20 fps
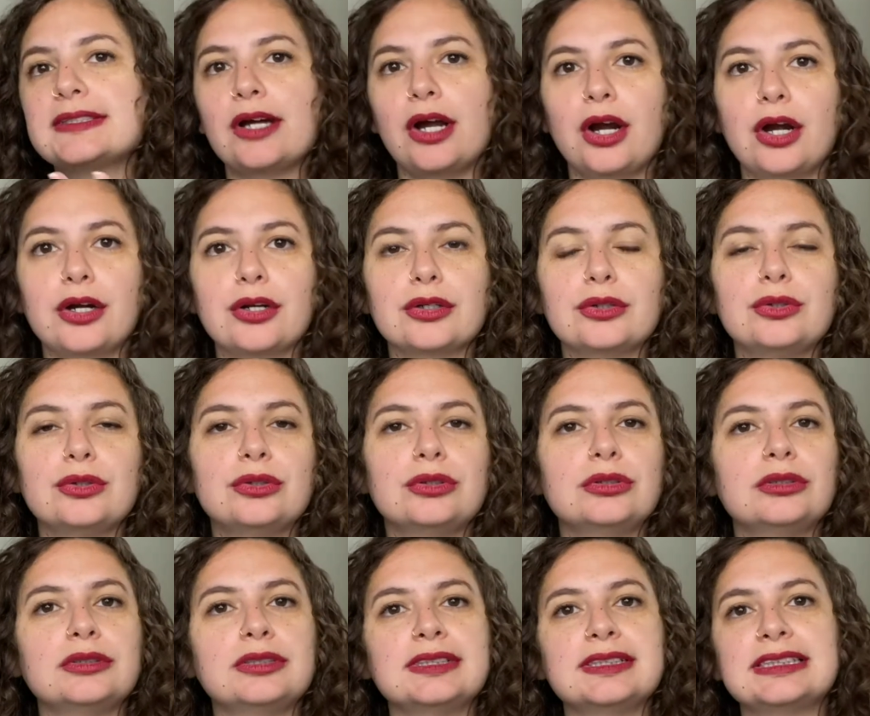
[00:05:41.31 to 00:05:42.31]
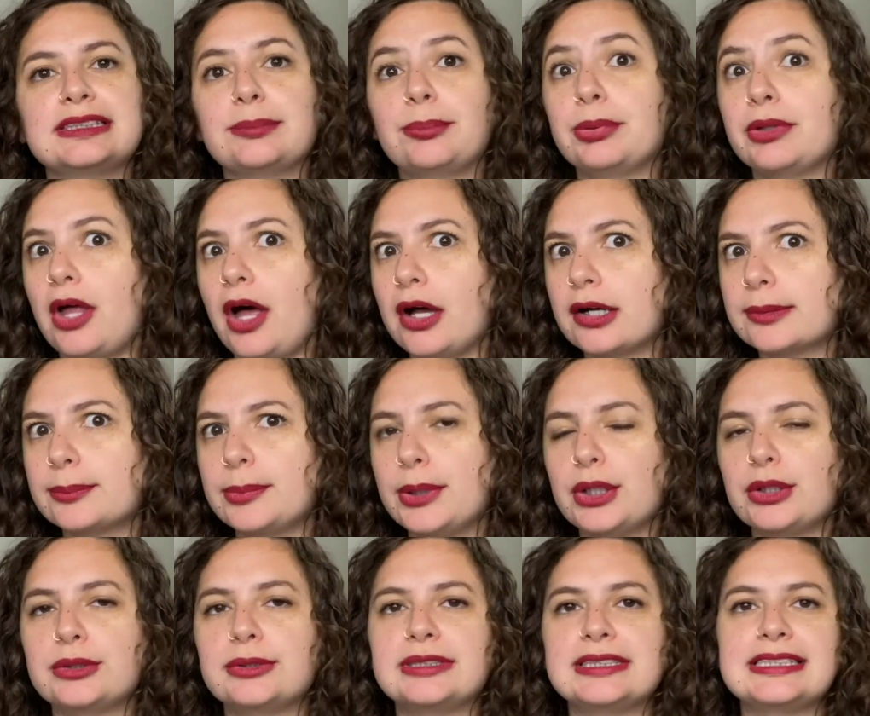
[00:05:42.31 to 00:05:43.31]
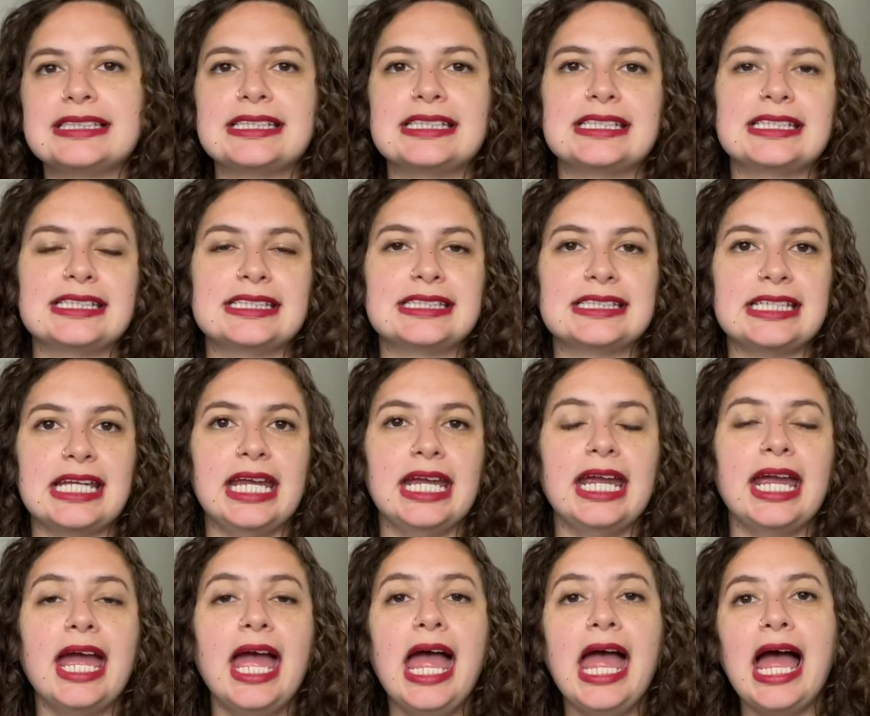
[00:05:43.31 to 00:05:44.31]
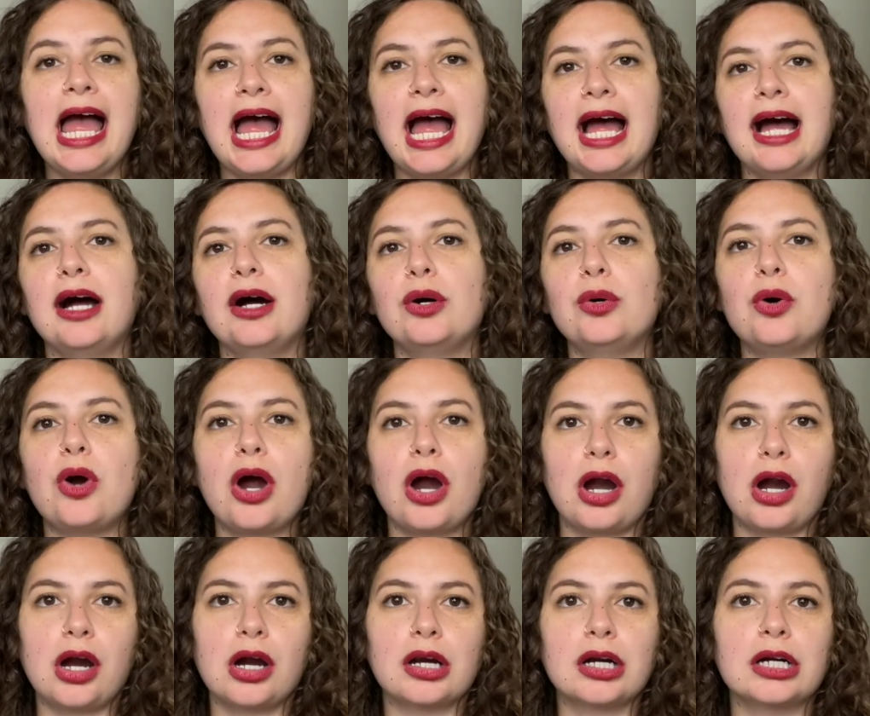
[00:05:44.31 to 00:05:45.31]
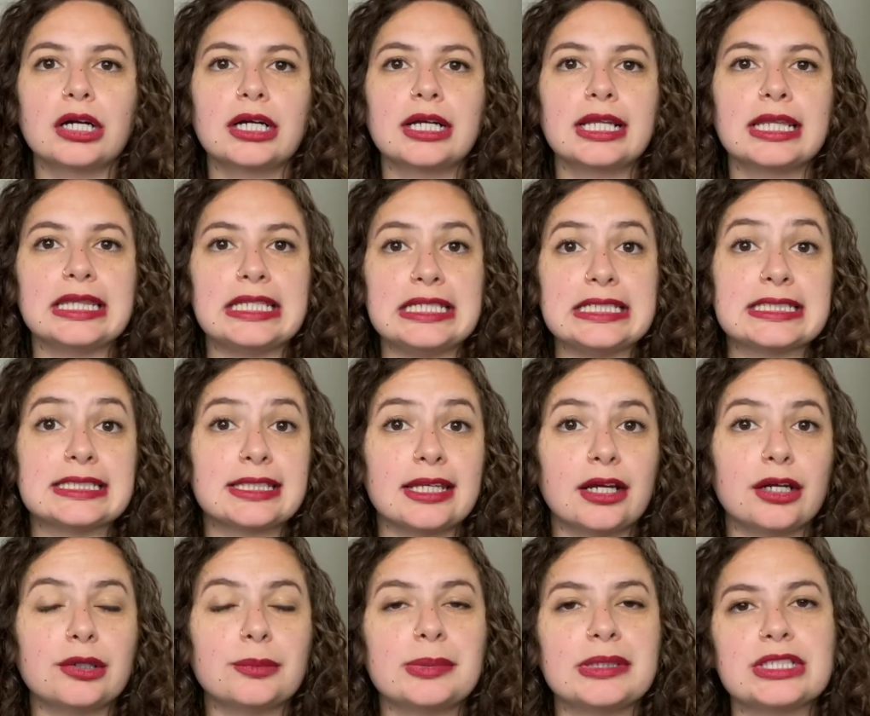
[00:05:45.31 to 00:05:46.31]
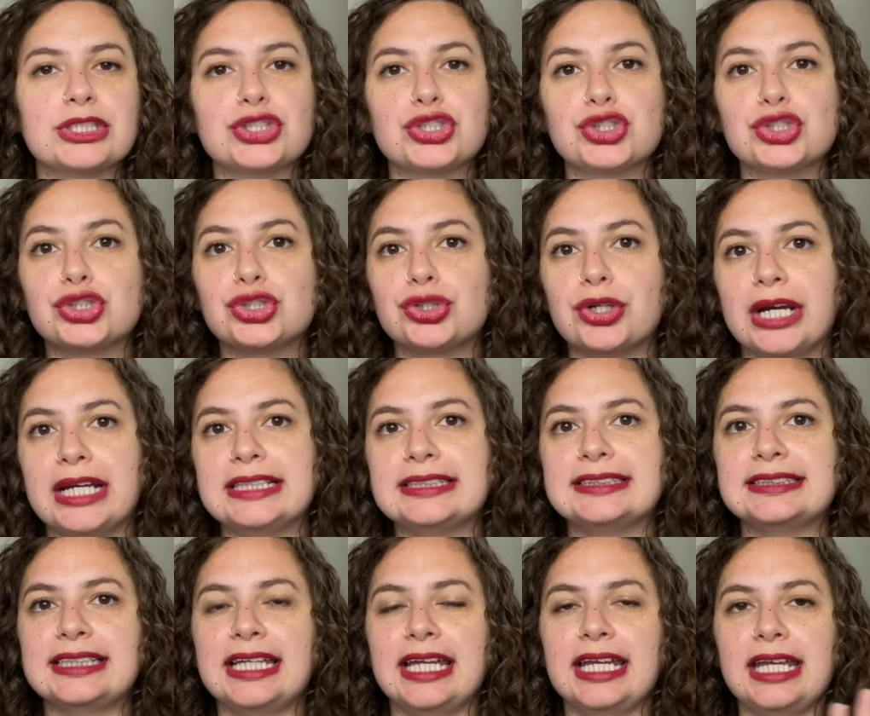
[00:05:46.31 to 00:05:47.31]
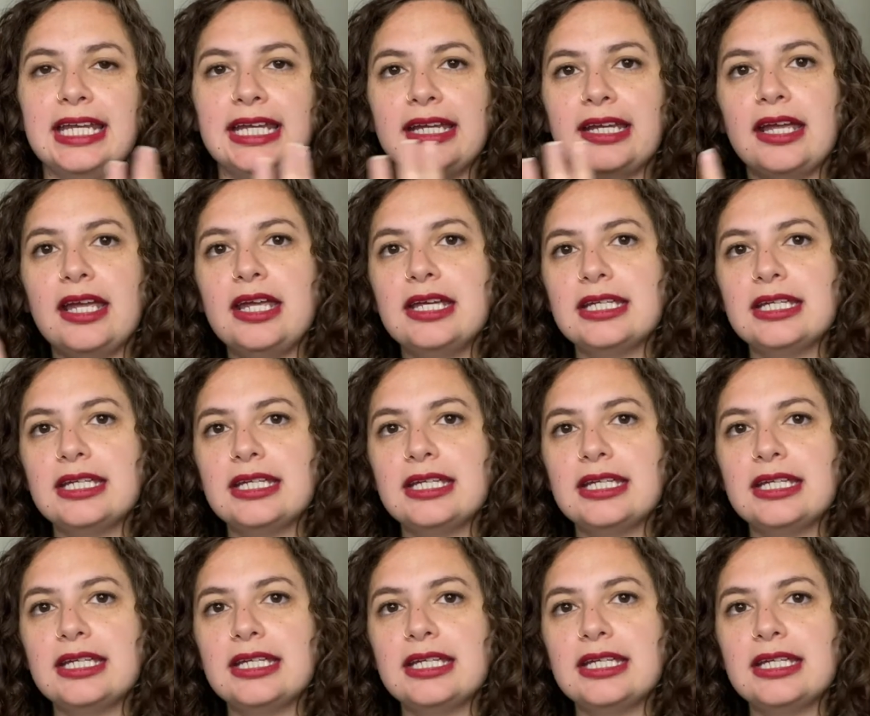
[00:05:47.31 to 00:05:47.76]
articles, blog posts to see how are these therapists translating